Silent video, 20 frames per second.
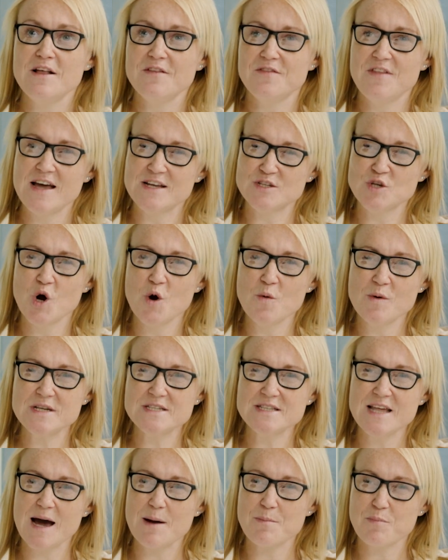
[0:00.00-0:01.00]
there's always
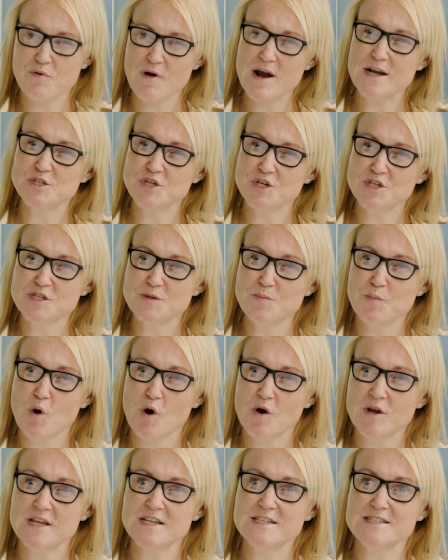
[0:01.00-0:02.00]
that pressure to put
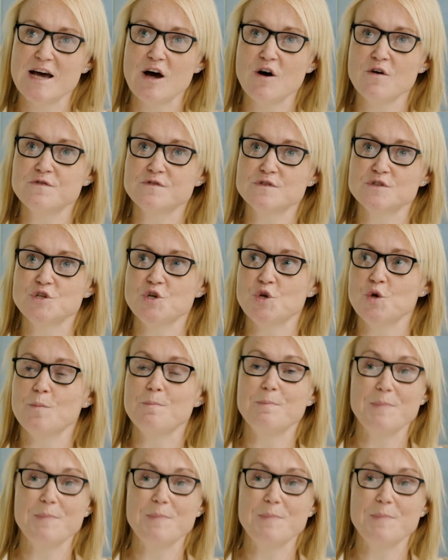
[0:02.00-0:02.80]
on yourself to